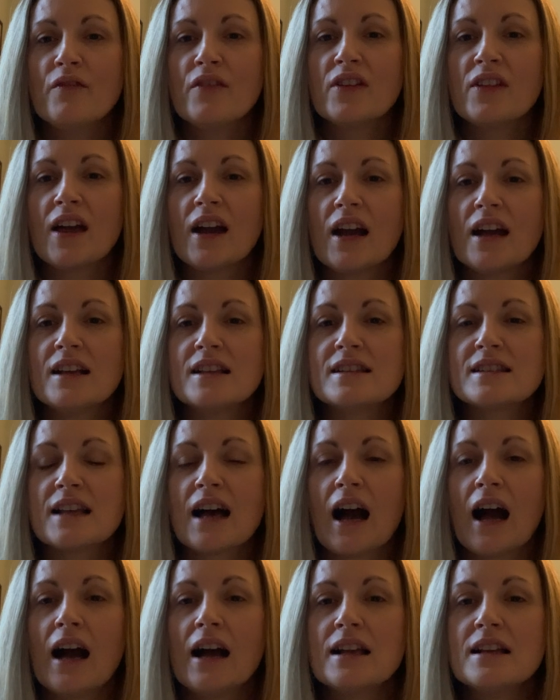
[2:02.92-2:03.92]
for this,
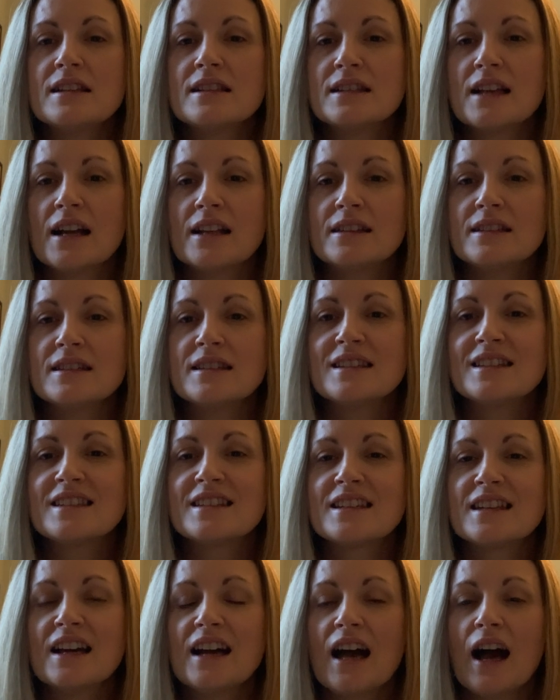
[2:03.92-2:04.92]
I
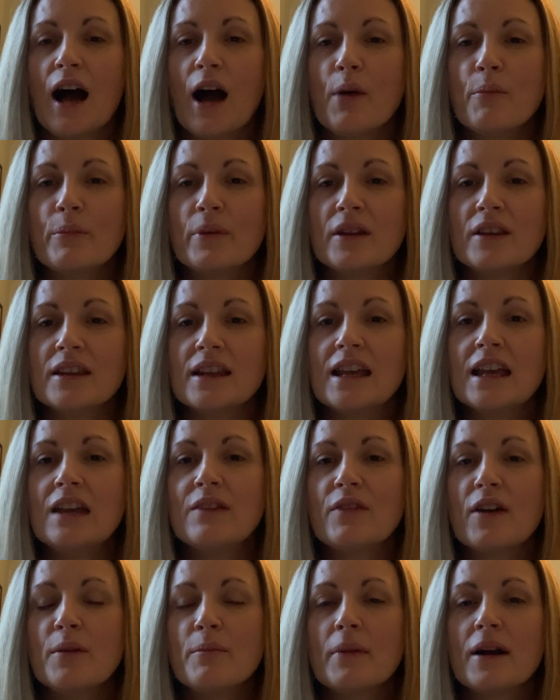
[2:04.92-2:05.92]
sensed and believe
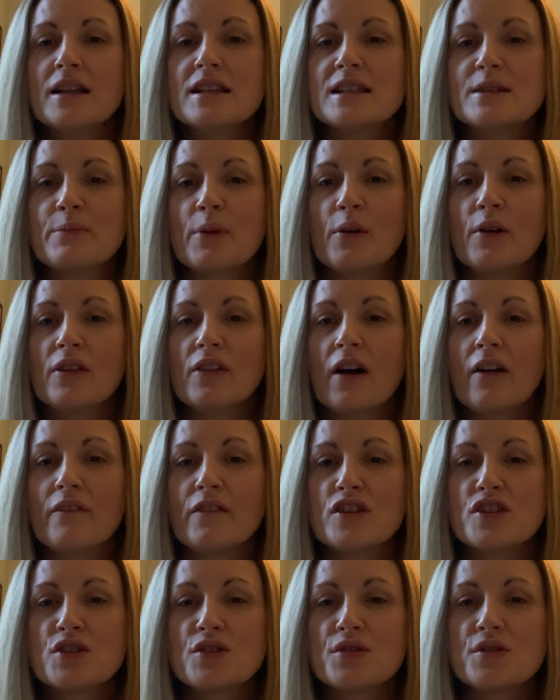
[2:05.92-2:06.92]
in my spirit that for
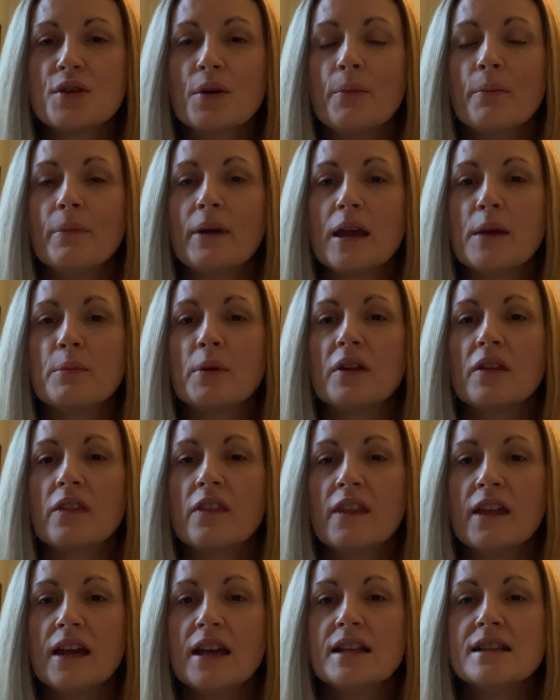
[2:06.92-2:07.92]
some people
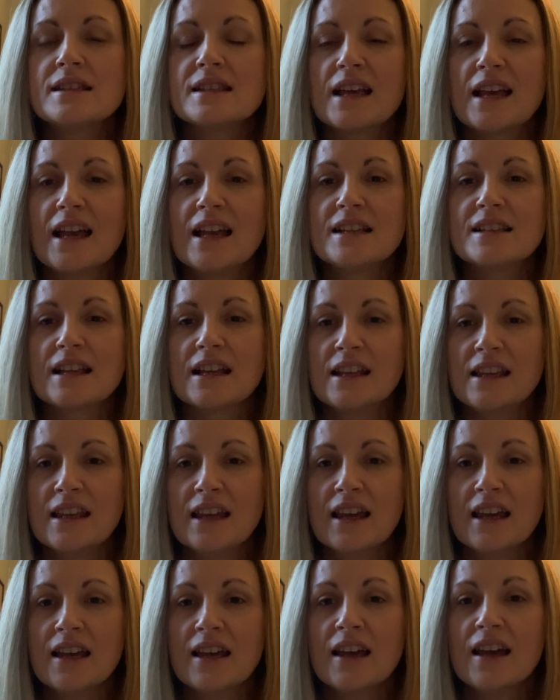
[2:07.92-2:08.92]
this is a
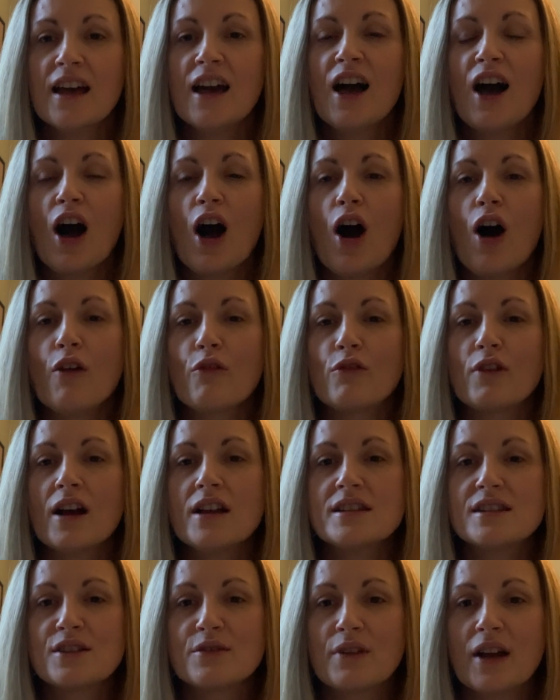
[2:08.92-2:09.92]
year of
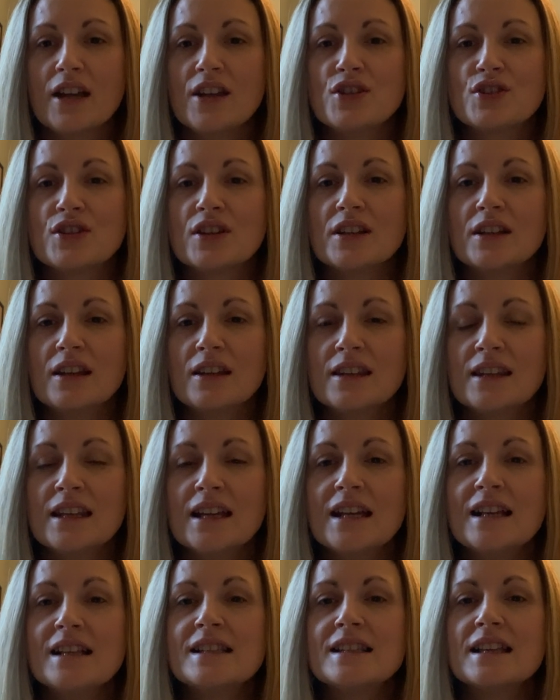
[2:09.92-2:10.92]
restoration.
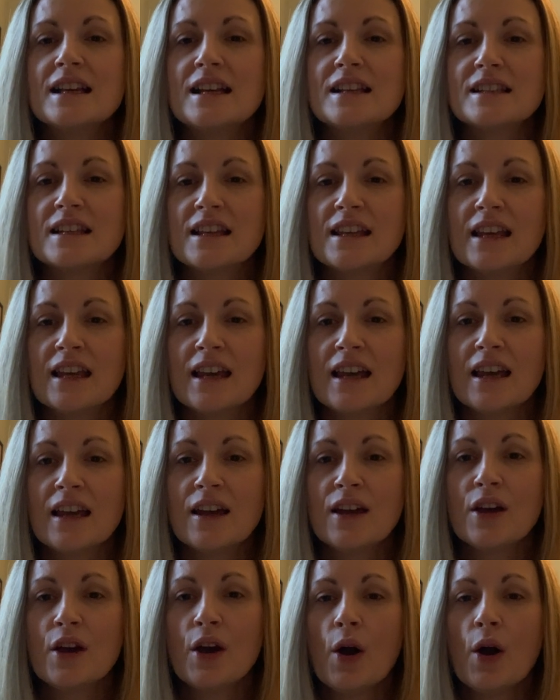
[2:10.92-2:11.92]
This is a year
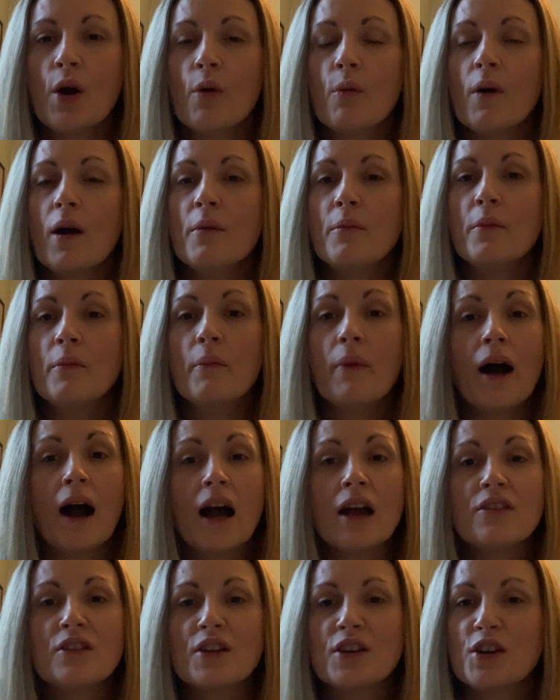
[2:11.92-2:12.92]
when
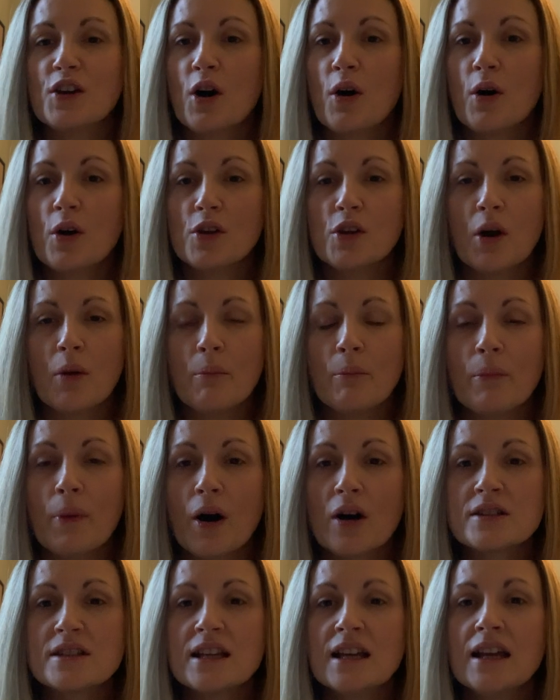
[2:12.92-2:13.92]
either your your
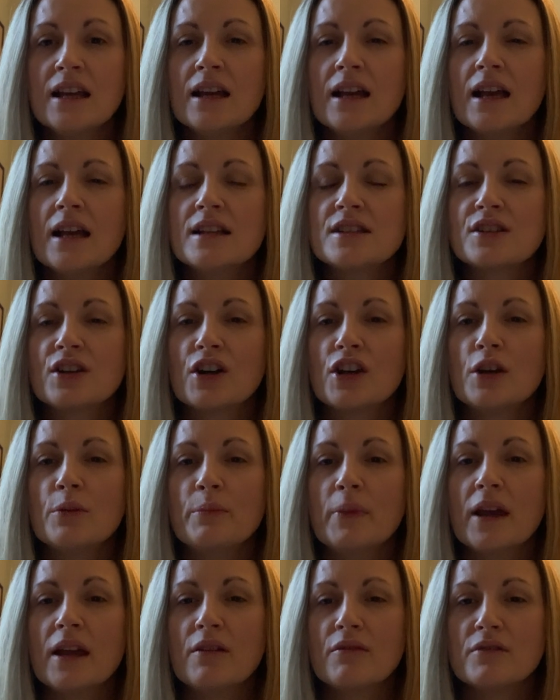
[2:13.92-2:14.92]
body is going to
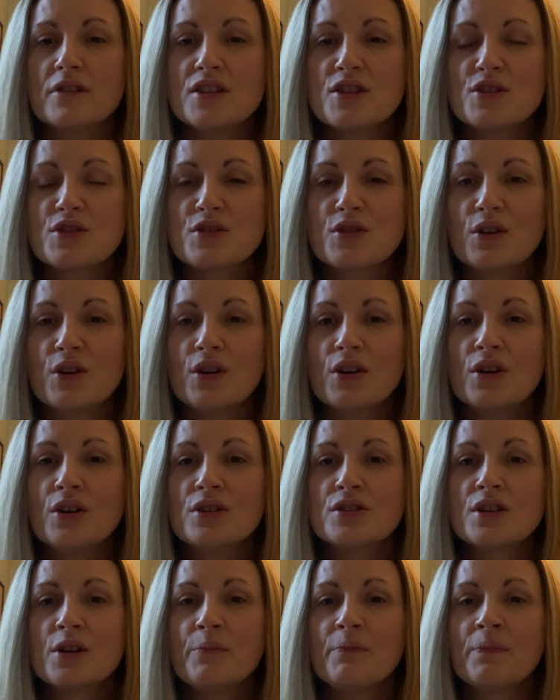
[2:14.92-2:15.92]
be
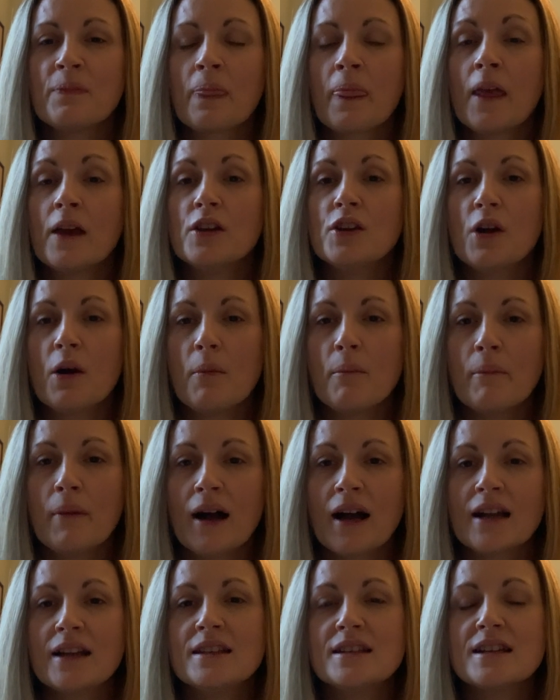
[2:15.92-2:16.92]
restored, your
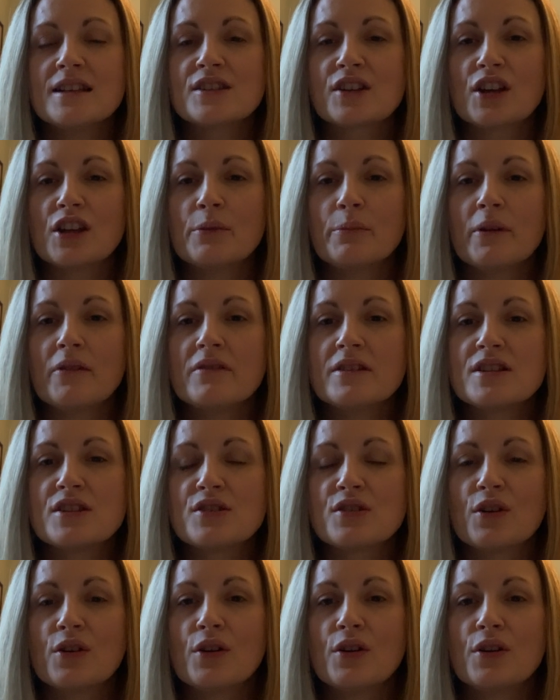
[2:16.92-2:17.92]
mind is going to be
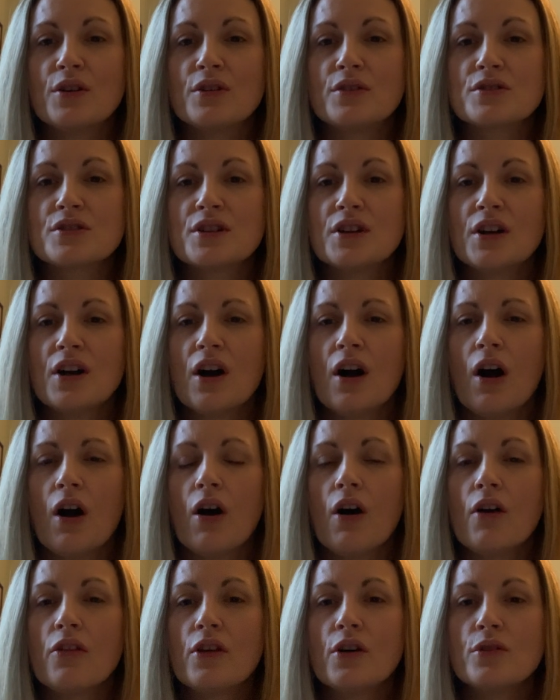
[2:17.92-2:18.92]
restored,
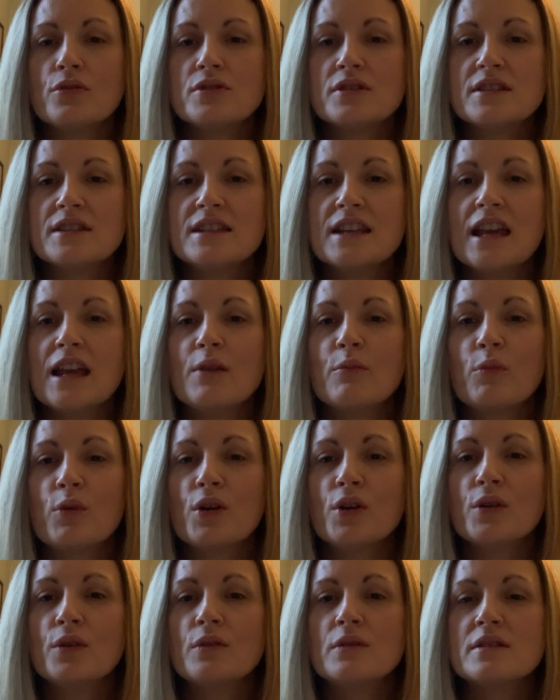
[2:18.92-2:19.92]
or those deep
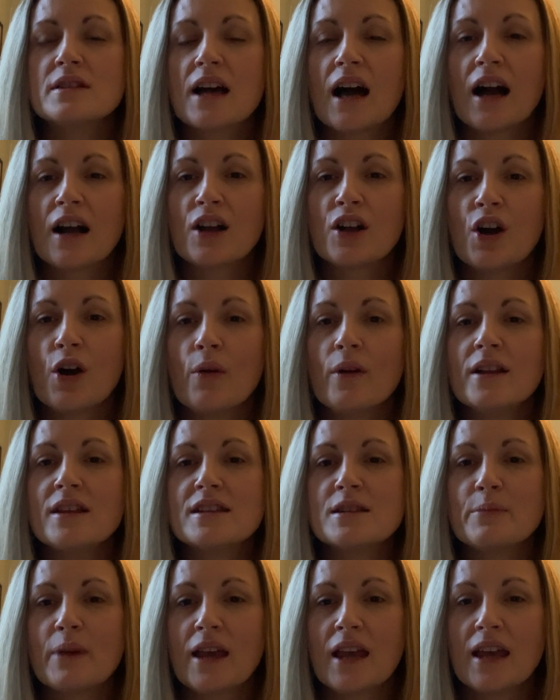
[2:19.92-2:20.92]
wounds are going
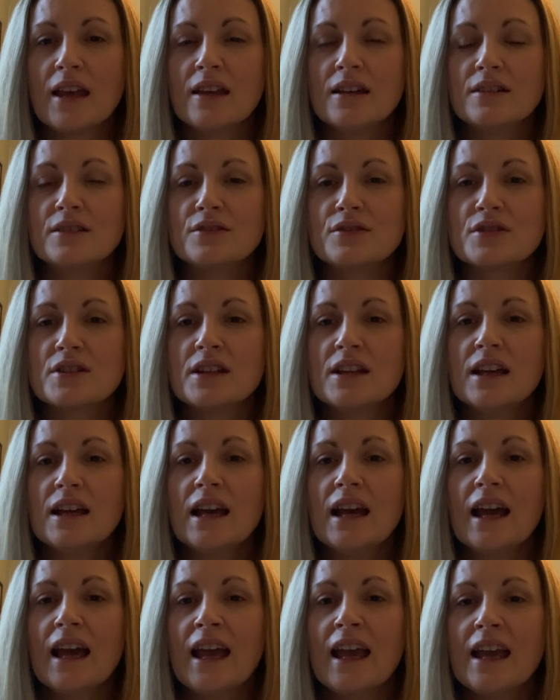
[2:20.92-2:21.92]
to be healed.
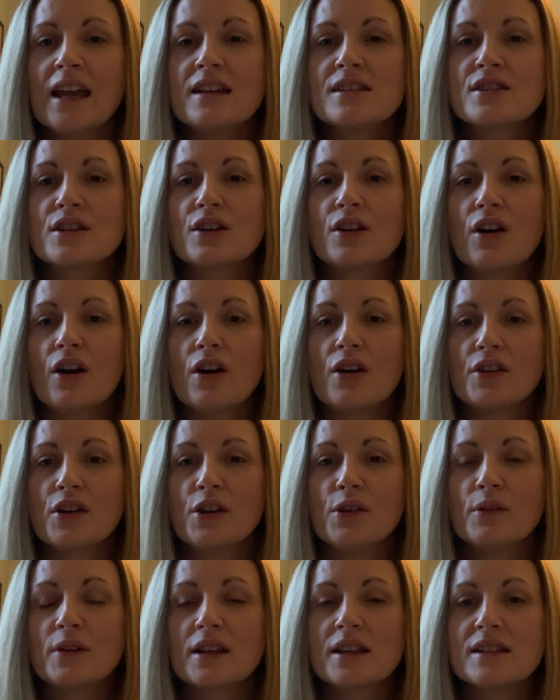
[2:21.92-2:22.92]
He is a God
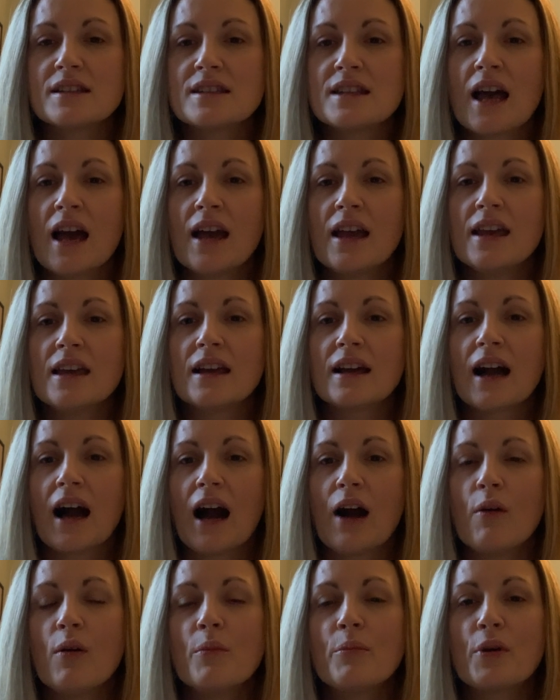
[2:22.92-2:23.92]
who can take
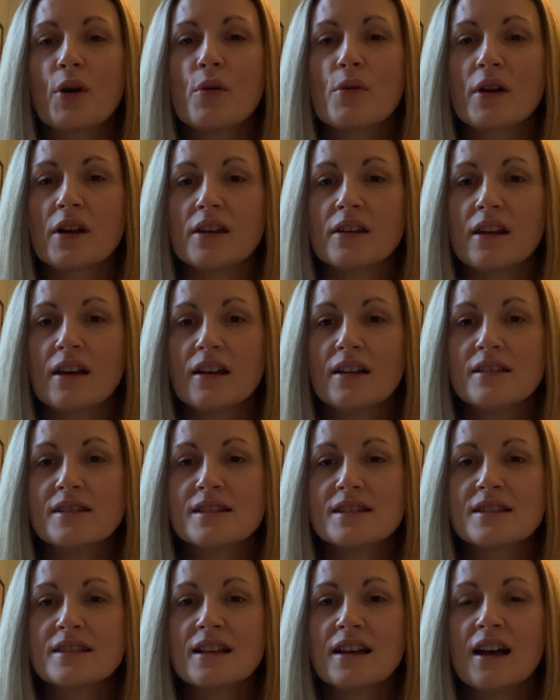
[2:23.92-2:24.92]
our
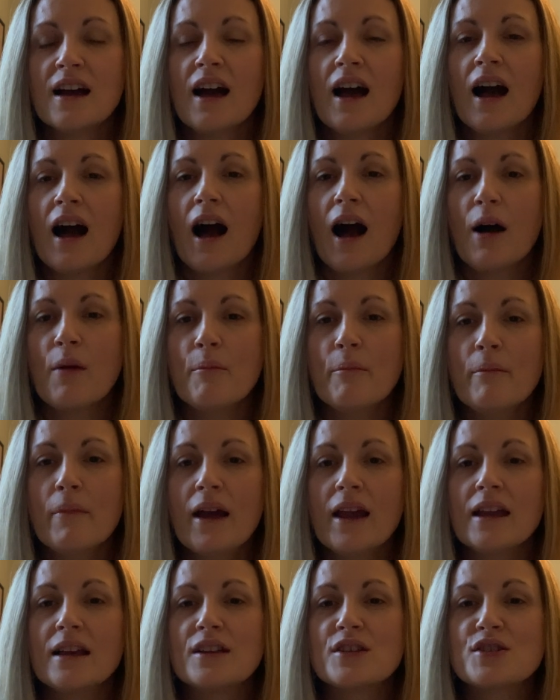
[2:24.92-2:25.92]
brokenness and
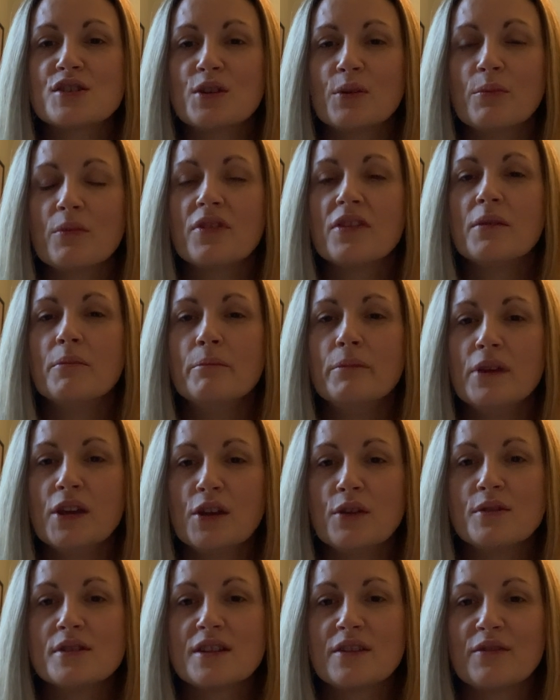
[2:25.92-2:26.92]
make something
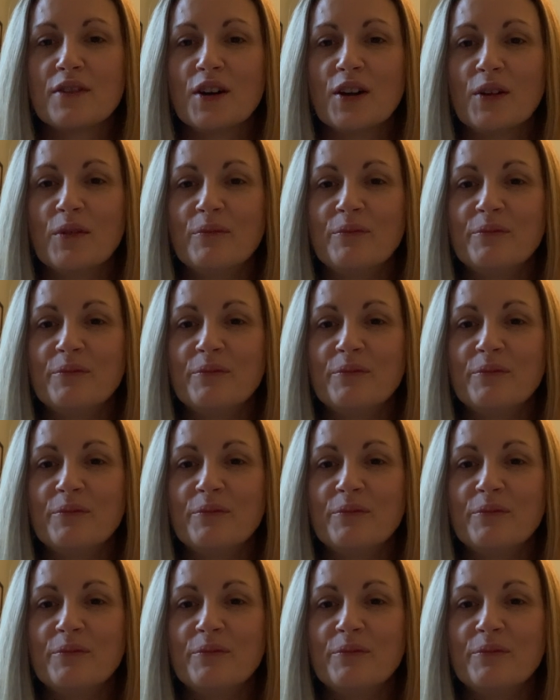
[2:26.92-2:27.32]
beautiful.